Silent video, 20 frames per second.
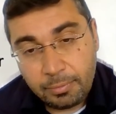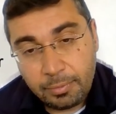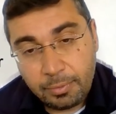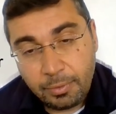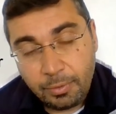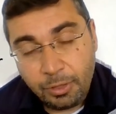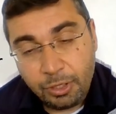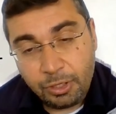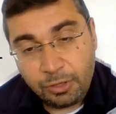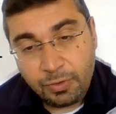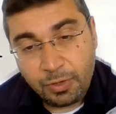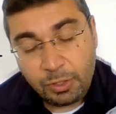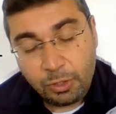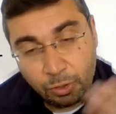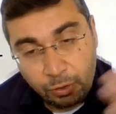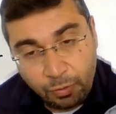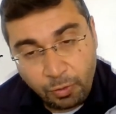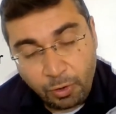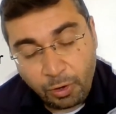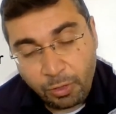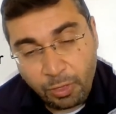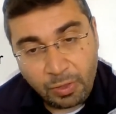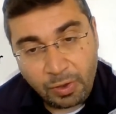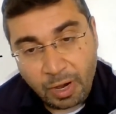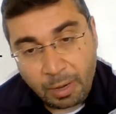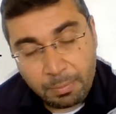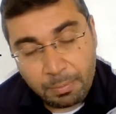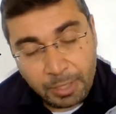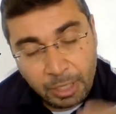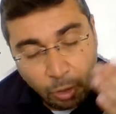these videos for
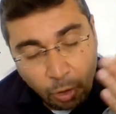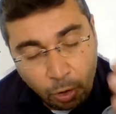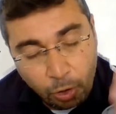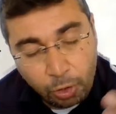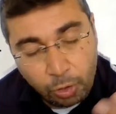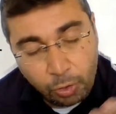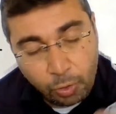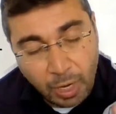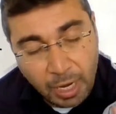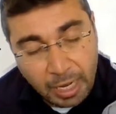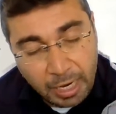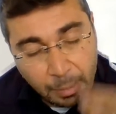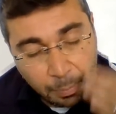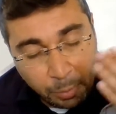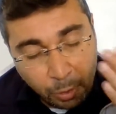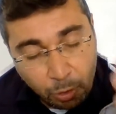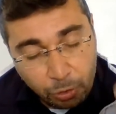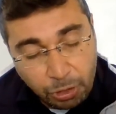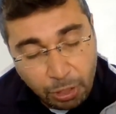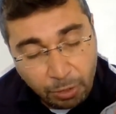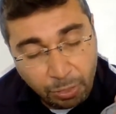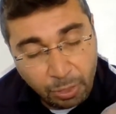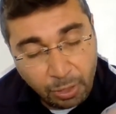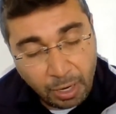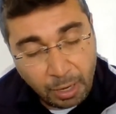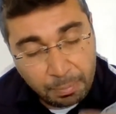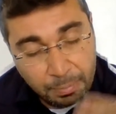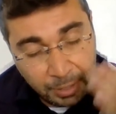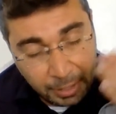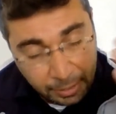therapy, or you are approaching
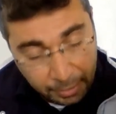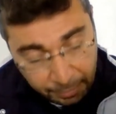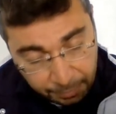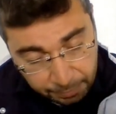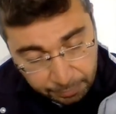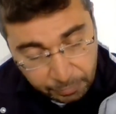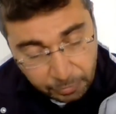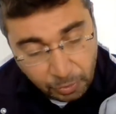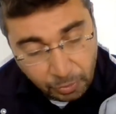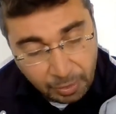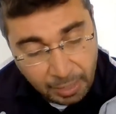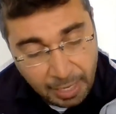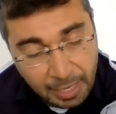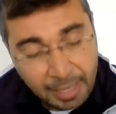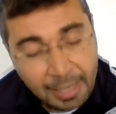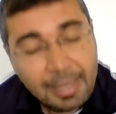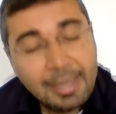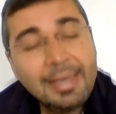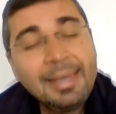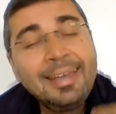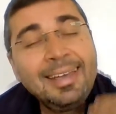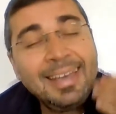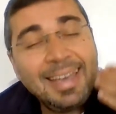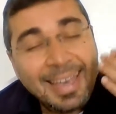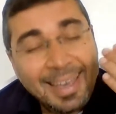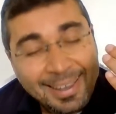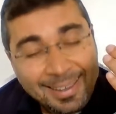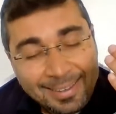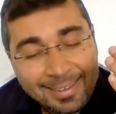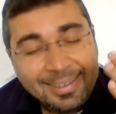therapy, okay,
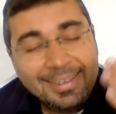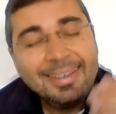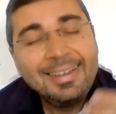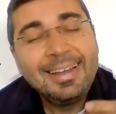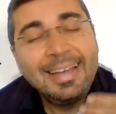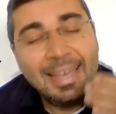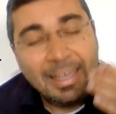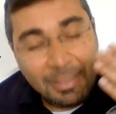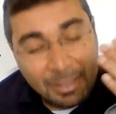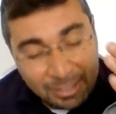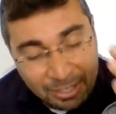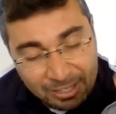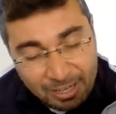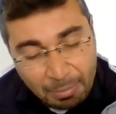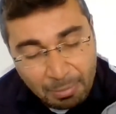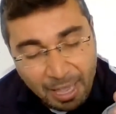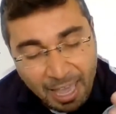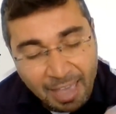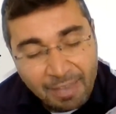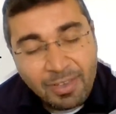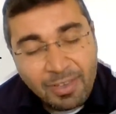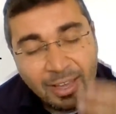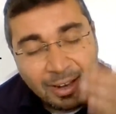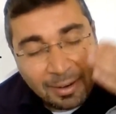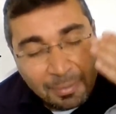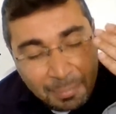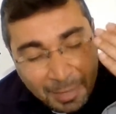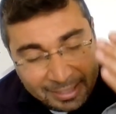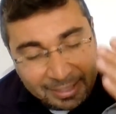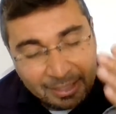this is a behavior,
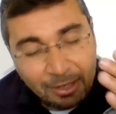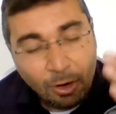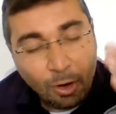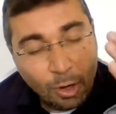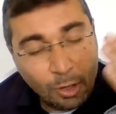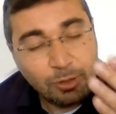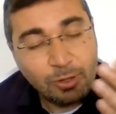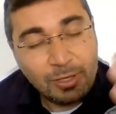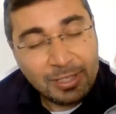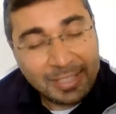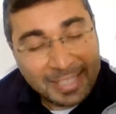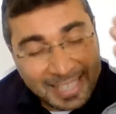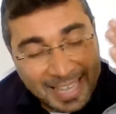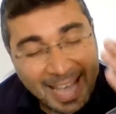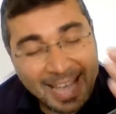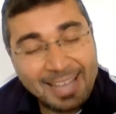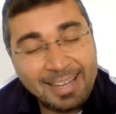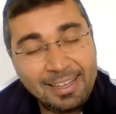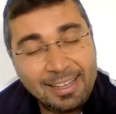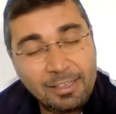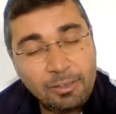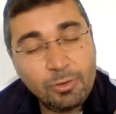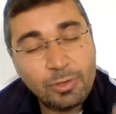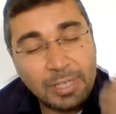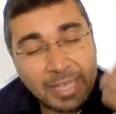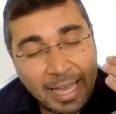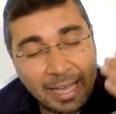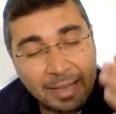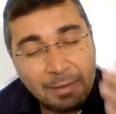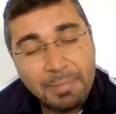but also you
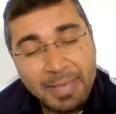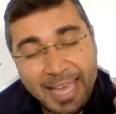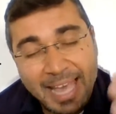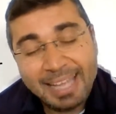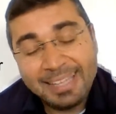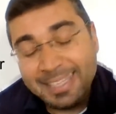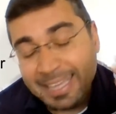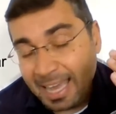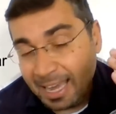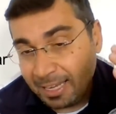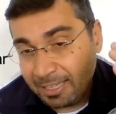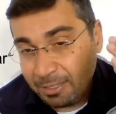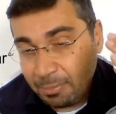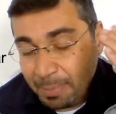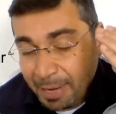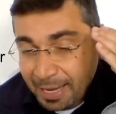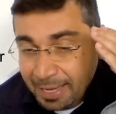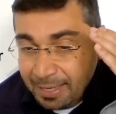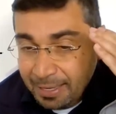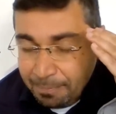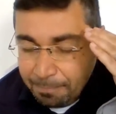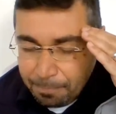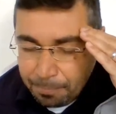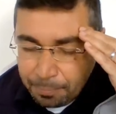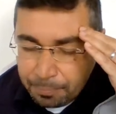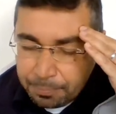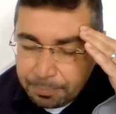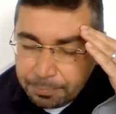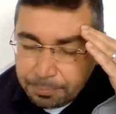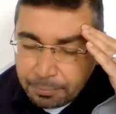can be attacked by
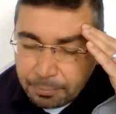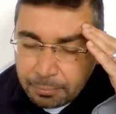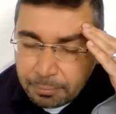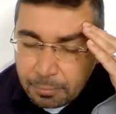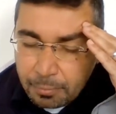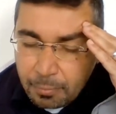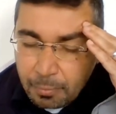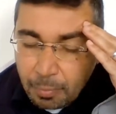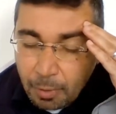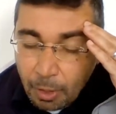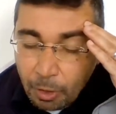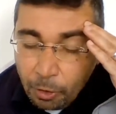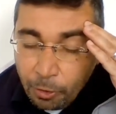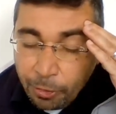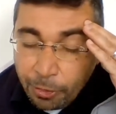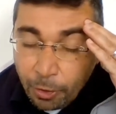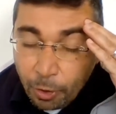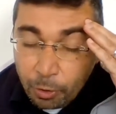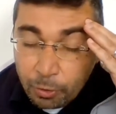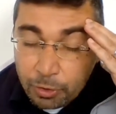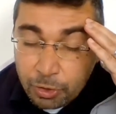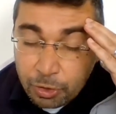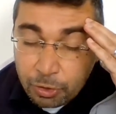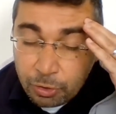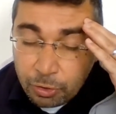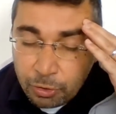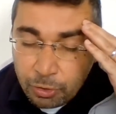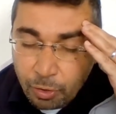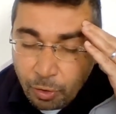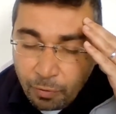
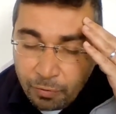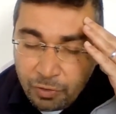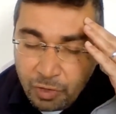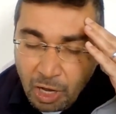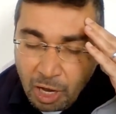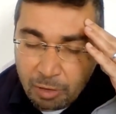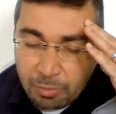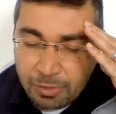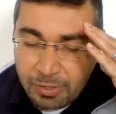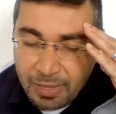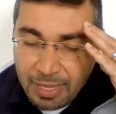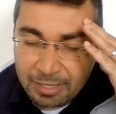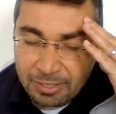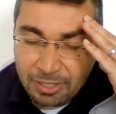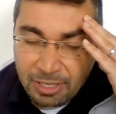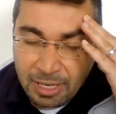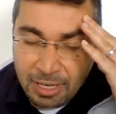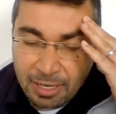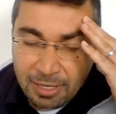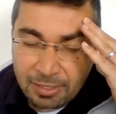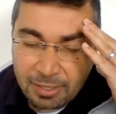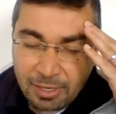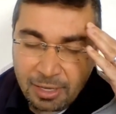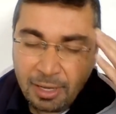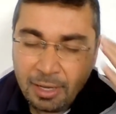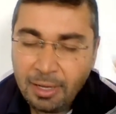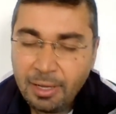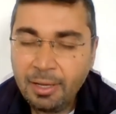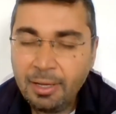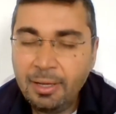thoughts of doubts that says,
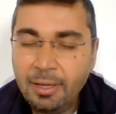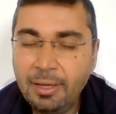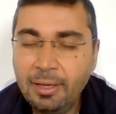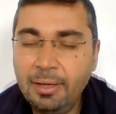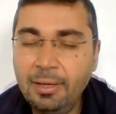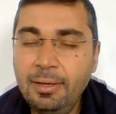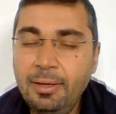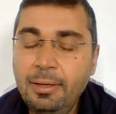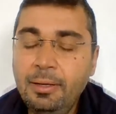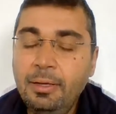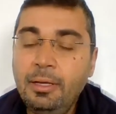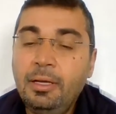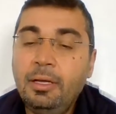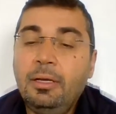but